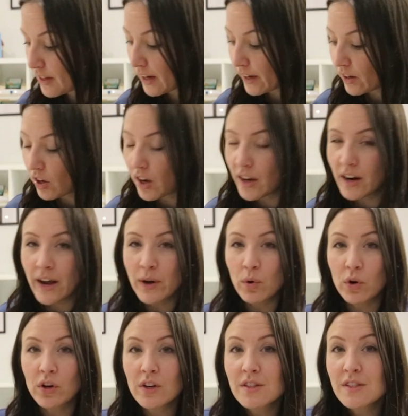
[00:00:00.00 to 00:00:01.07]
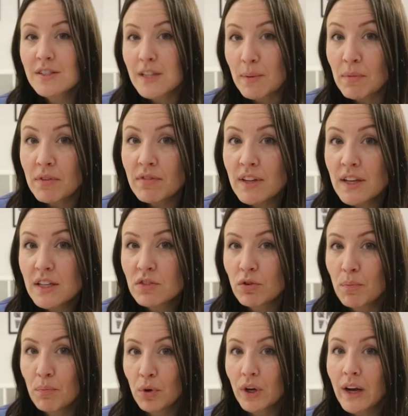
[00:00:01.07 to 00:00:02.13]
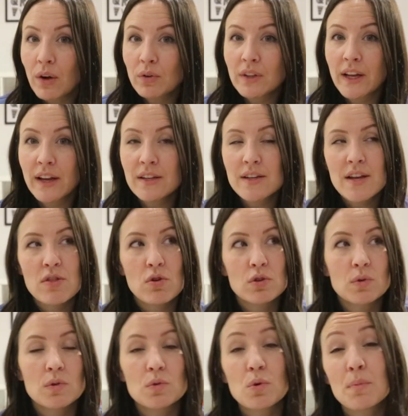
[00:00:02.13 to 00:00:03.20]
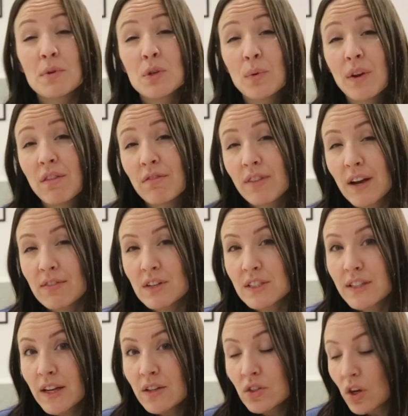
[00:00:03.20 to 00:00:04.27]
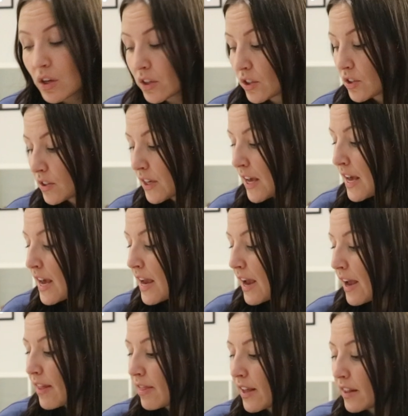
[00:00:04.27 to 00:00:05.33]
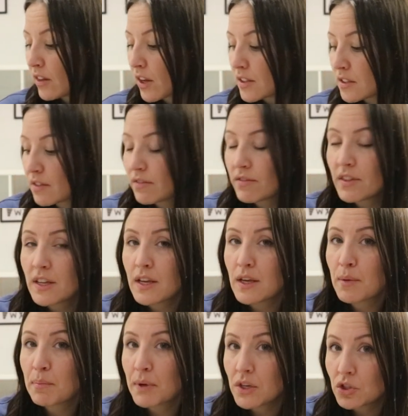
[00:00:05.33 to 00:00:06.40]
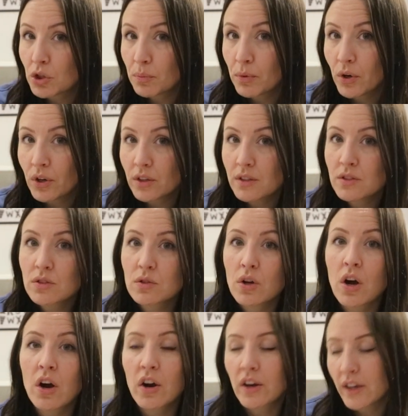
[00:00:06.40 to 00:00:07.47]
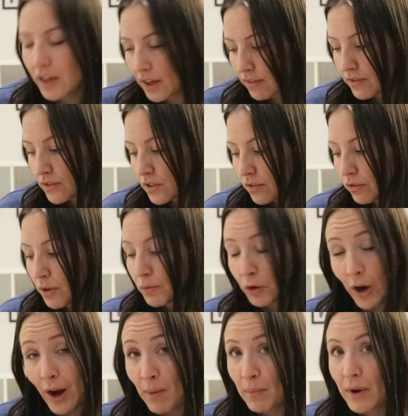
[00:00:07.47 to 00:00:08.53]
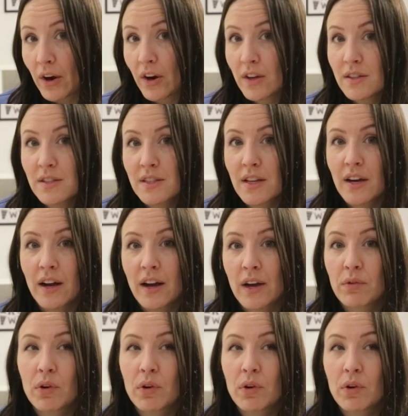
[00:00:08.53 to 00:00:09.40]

that I got. I ordered some of these from Book Outlet and those ones were between 5 and $10. And then lots of the picture books are gifts from grandparents that I